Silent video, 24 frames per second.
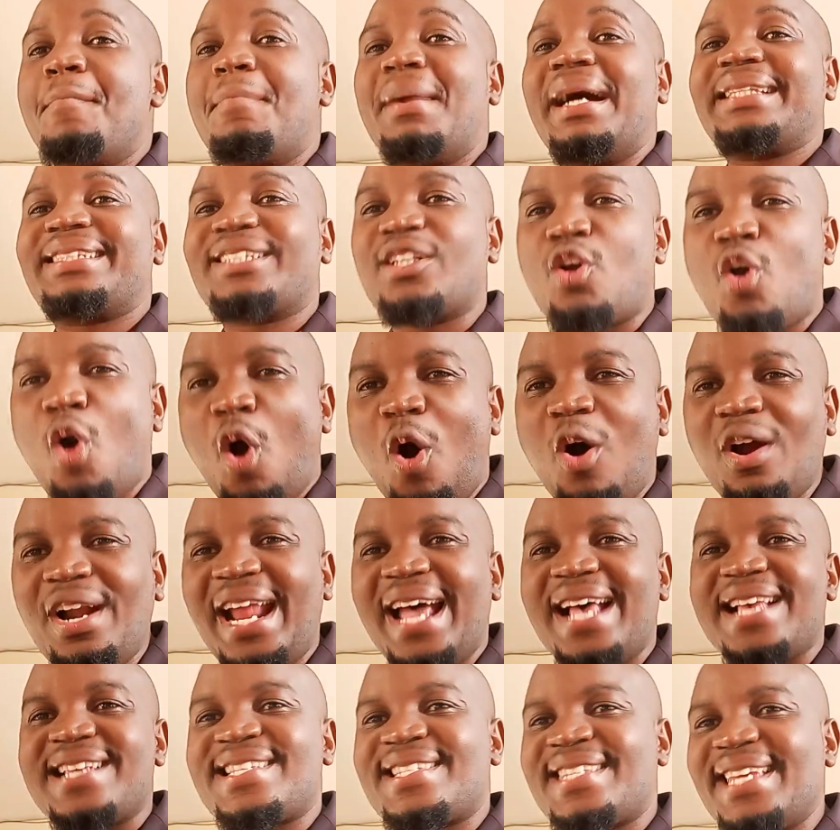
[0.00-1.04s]
But
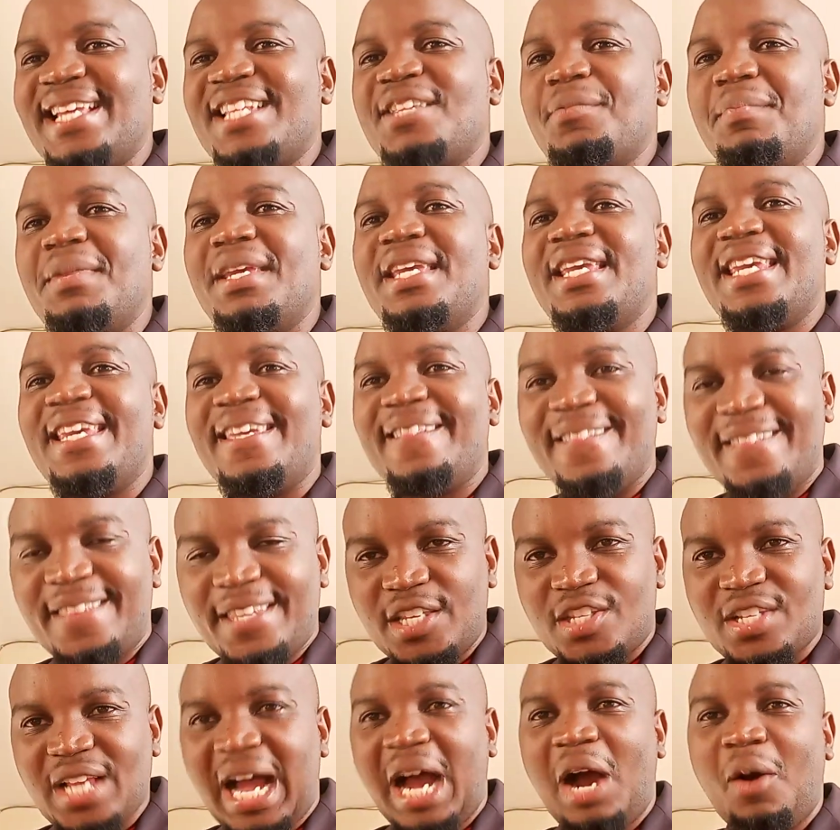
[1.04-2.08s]
God has sent me in
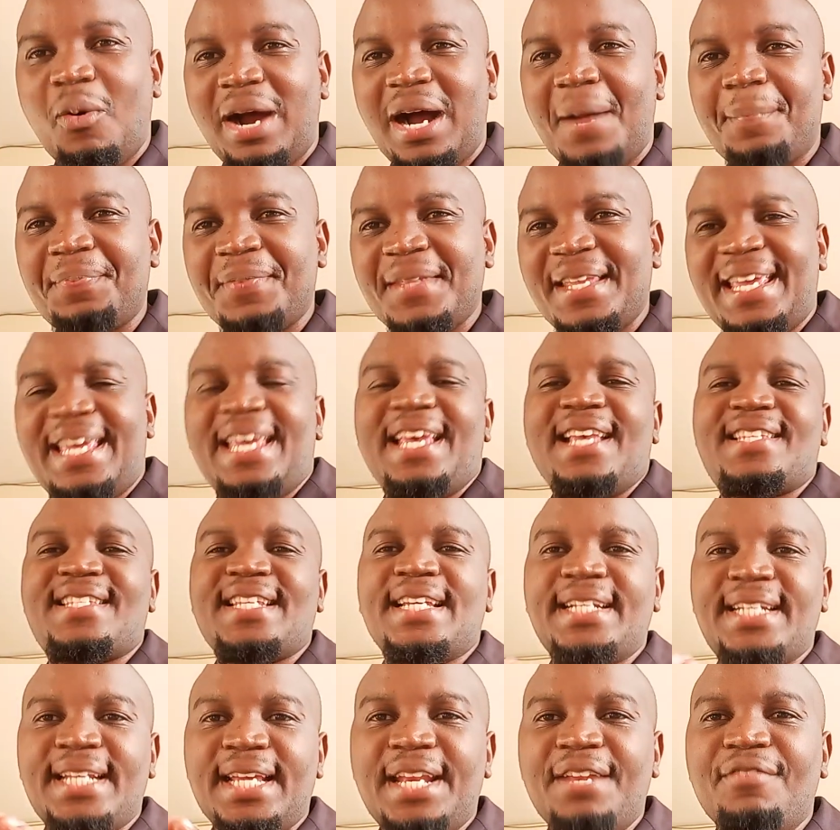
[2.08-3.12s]
this hour. as
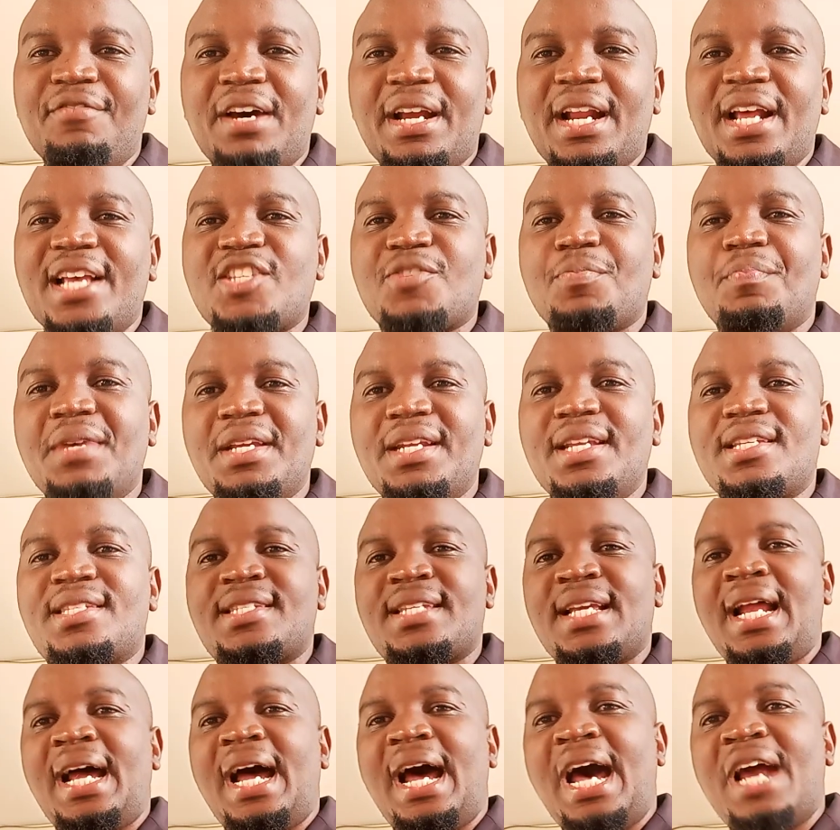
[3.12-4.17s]
a deliverance
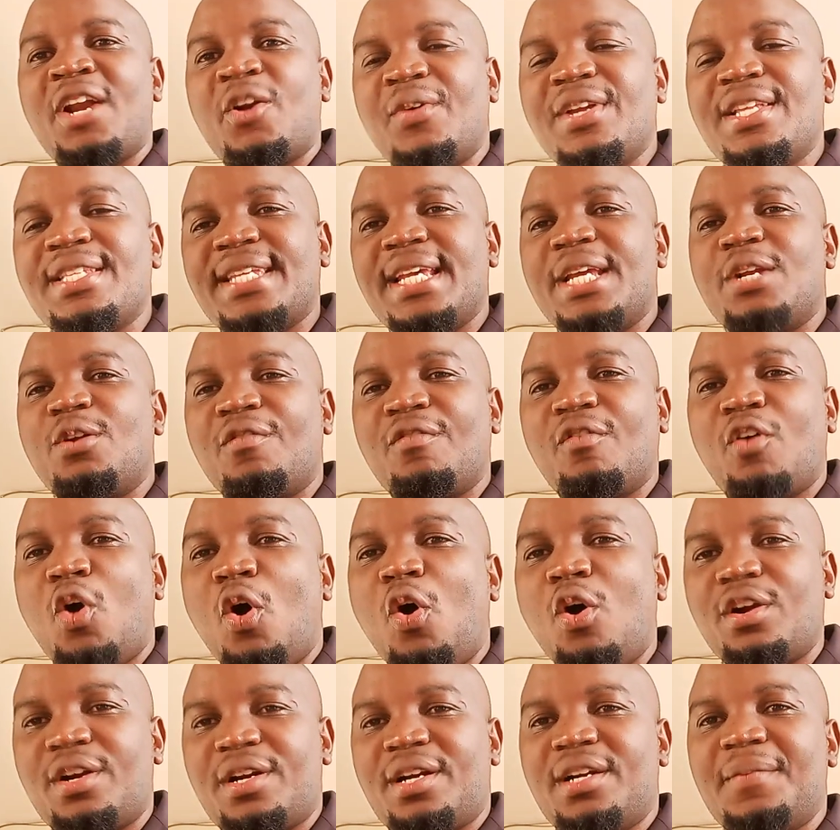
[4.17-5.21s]
minister anointed of
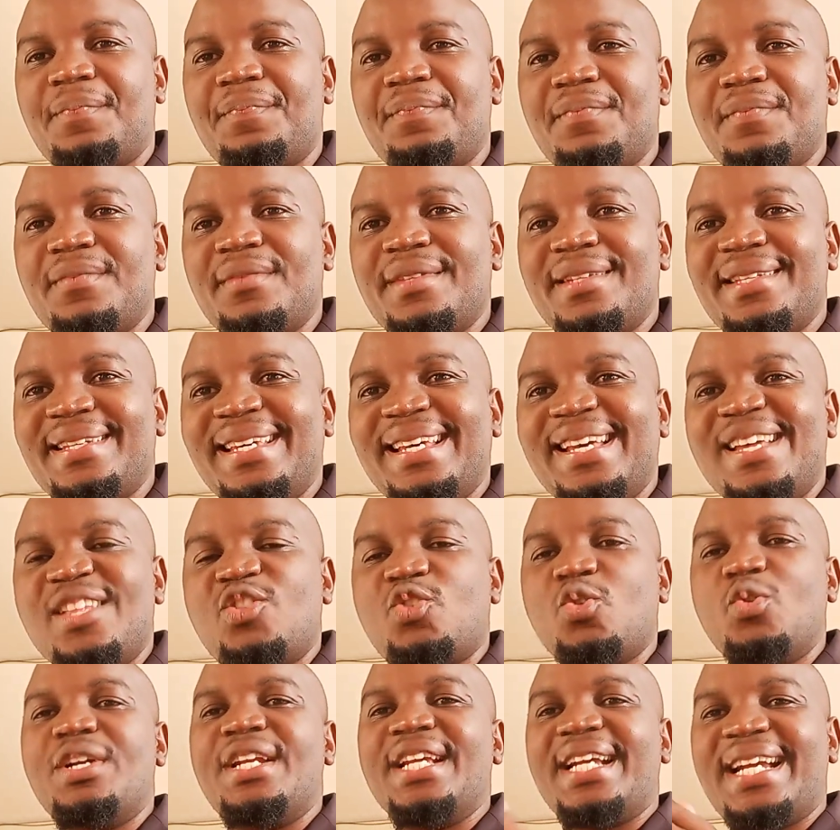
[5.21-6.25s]
God
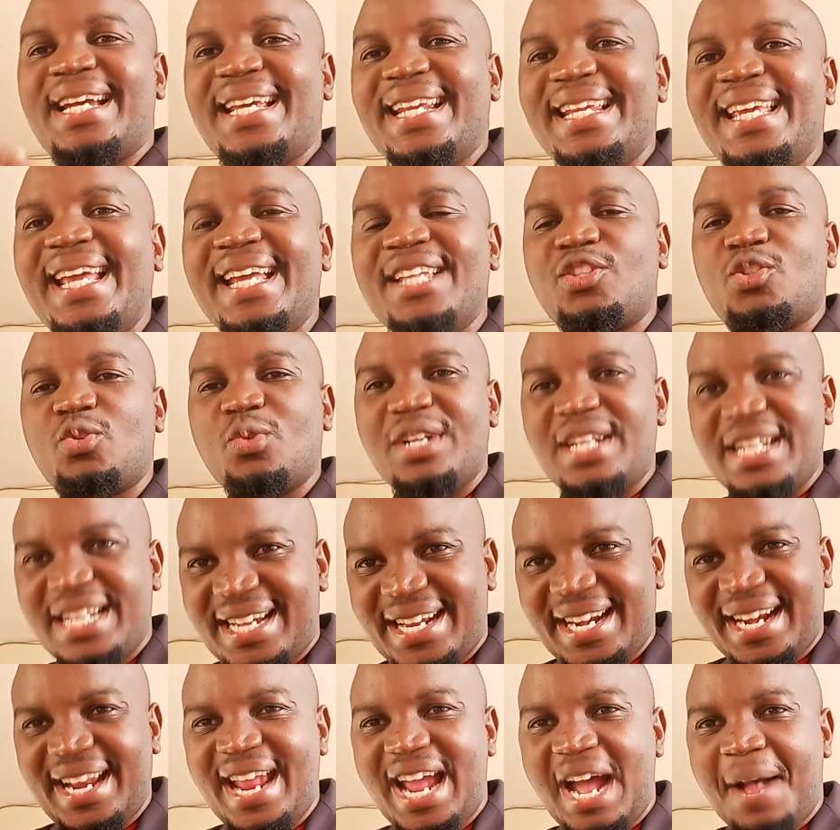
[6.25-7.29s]
to decree and to
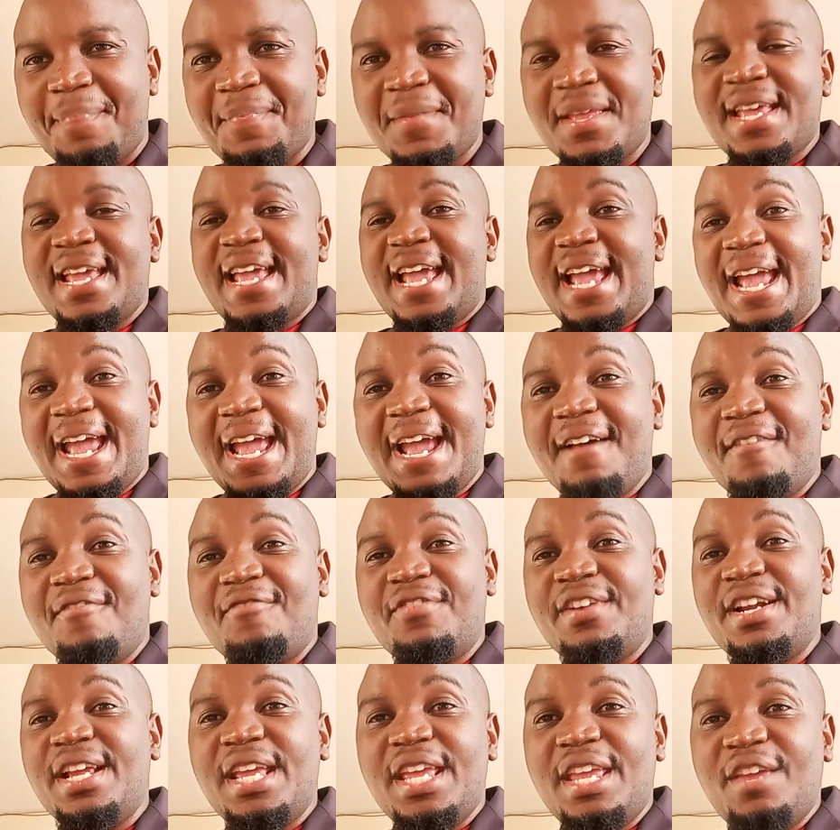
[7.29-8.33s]
declare
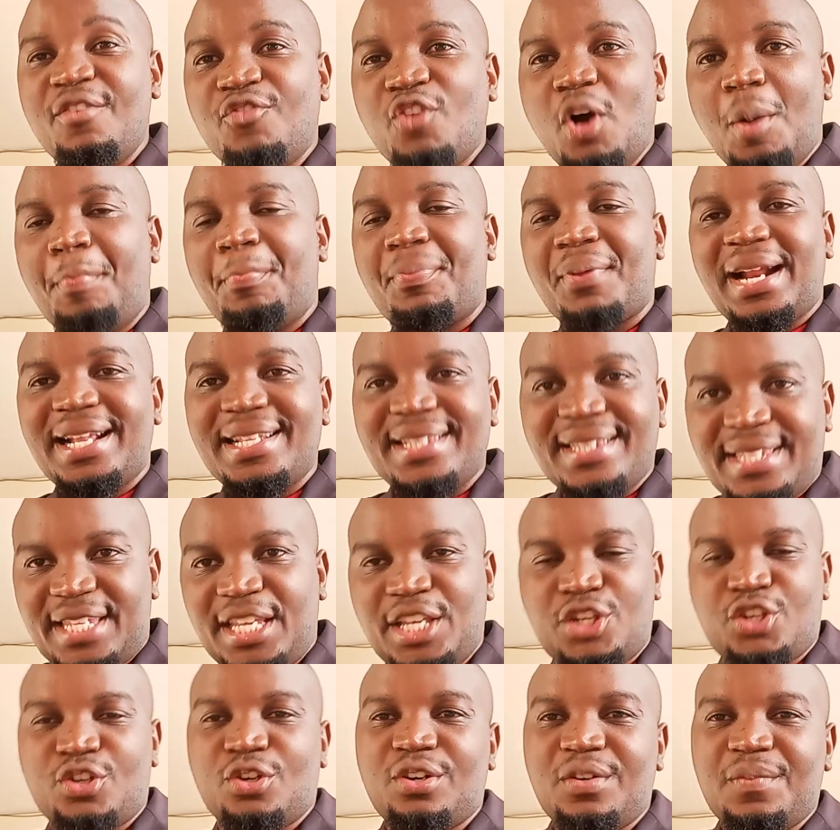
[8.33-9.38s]
every evil
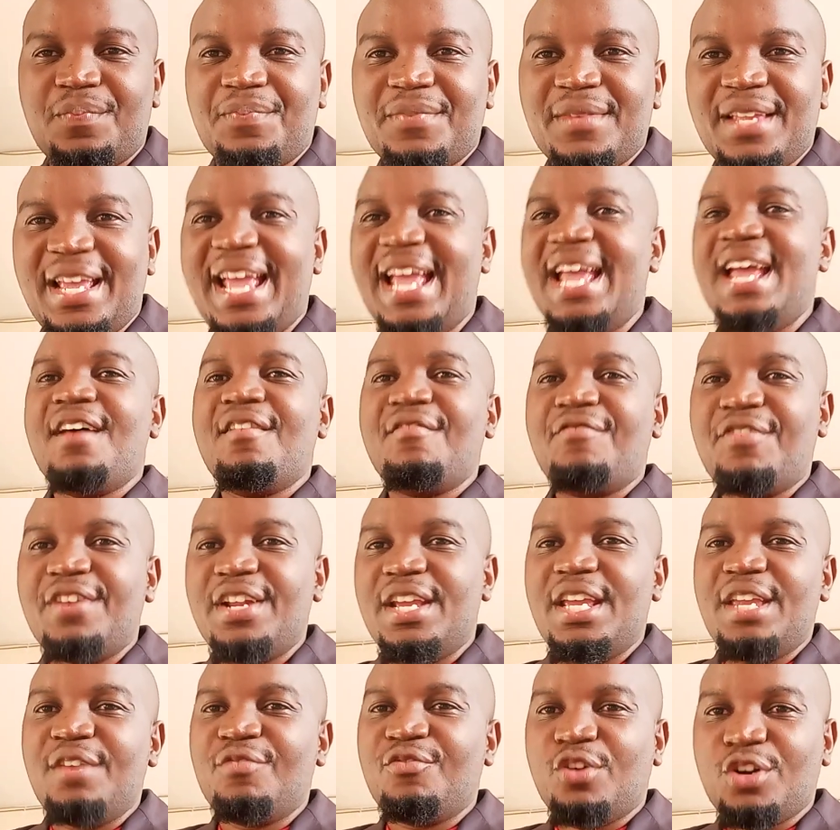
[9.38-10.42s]
plantation,
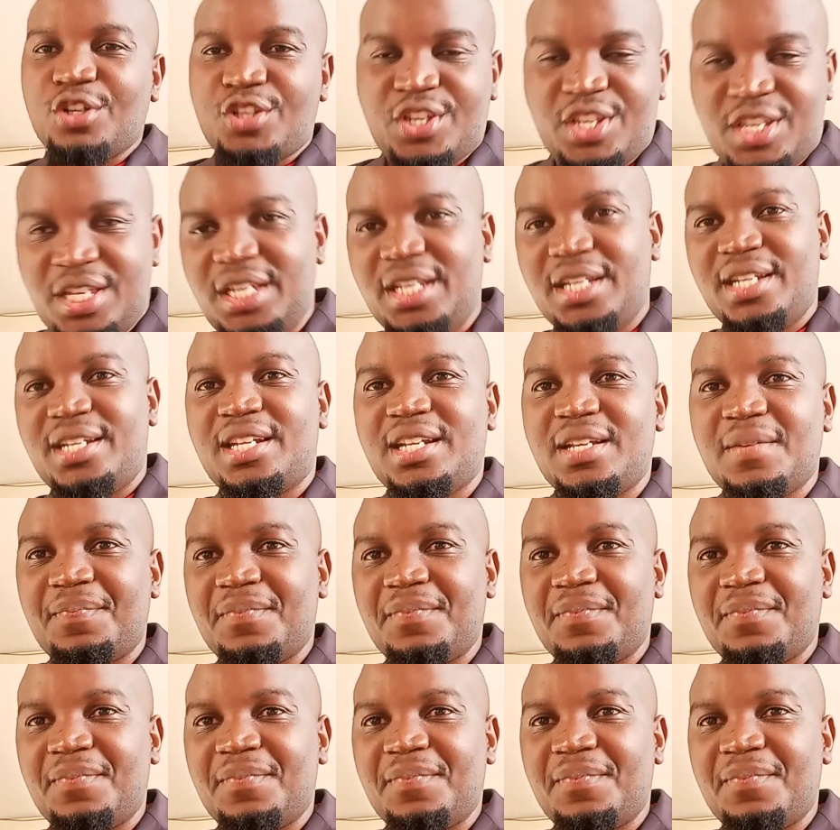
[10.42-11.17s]
every evil seed,